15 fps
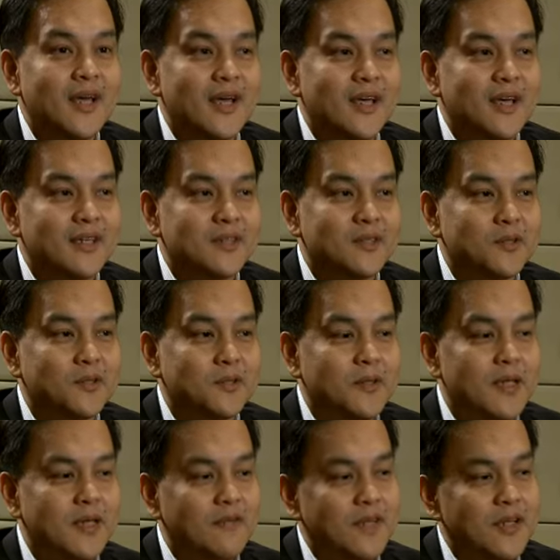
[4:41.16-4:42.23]
and so
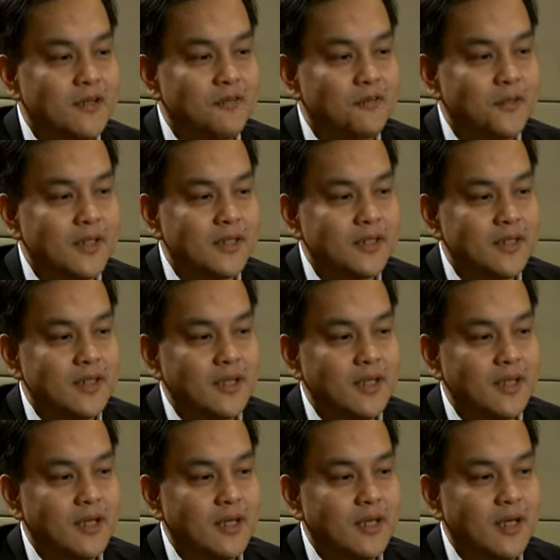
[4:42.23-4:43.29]
even if we're
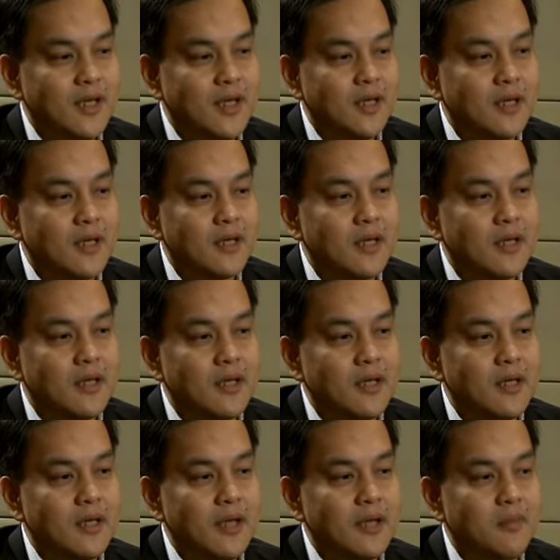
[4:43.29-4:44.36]
seeing a,
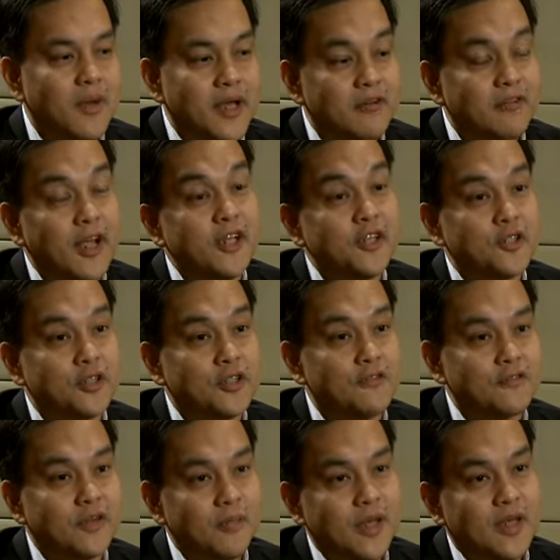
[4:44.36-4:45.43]
a migration
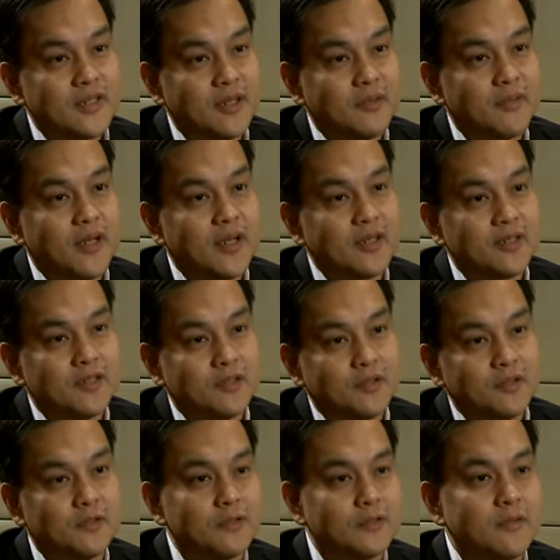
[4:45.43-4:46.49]
from SMS
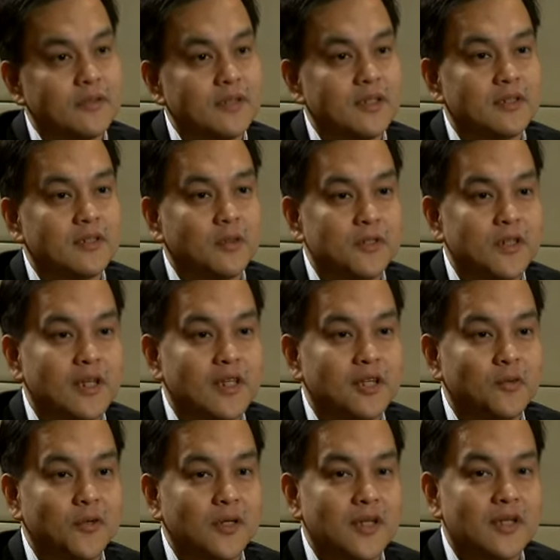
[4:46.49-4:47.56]
to the social
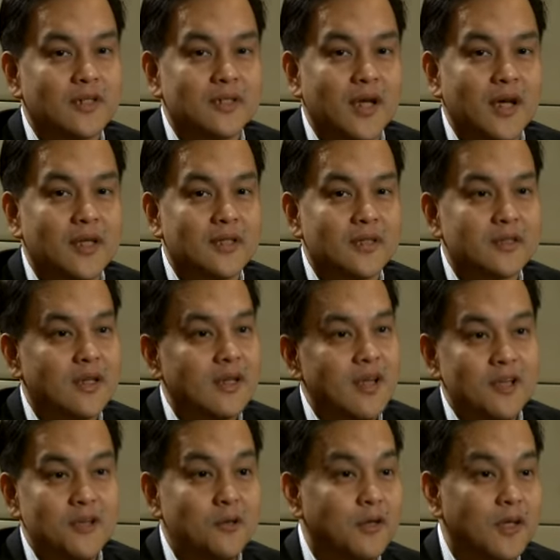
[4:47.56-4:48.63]
networking sites,
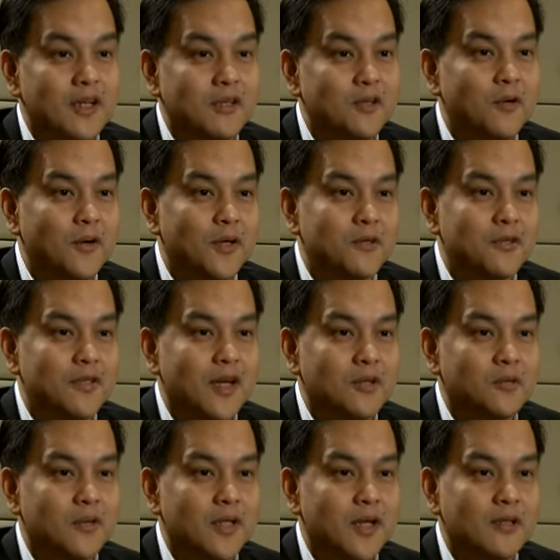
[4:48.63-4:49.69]
you cannot go into that
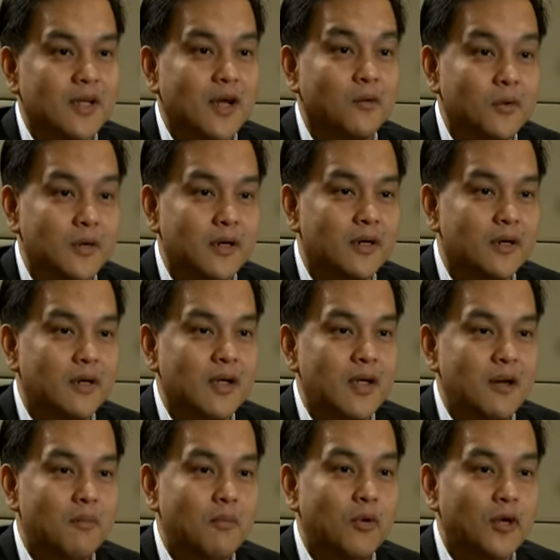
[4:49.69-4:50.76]
without our
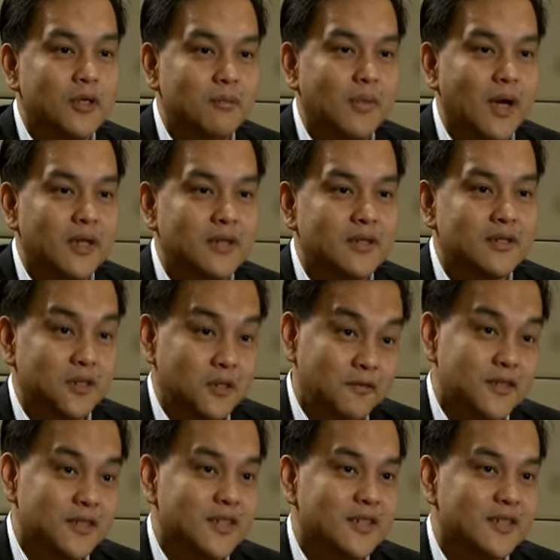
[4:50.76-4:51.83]
broadband
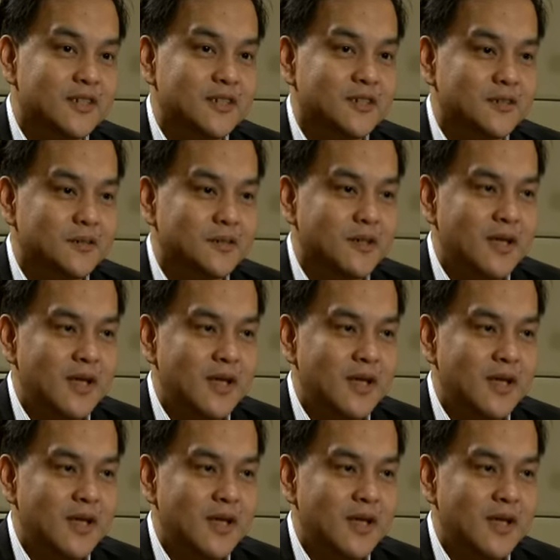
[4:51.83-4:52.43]
services. So